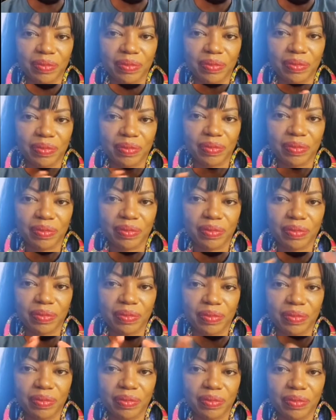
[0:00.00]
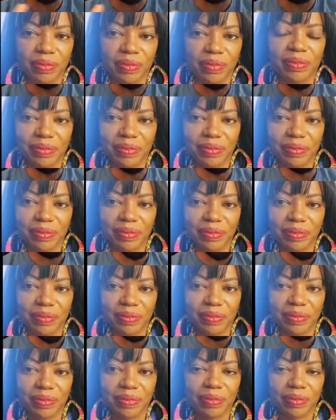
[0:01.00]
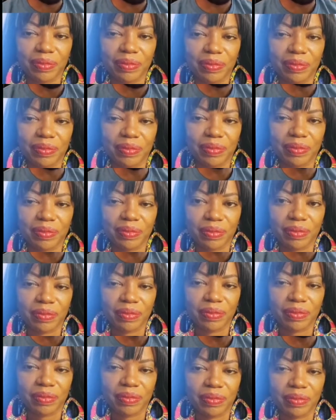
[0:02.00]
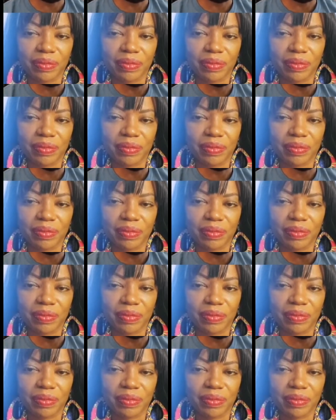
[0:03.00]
(silent)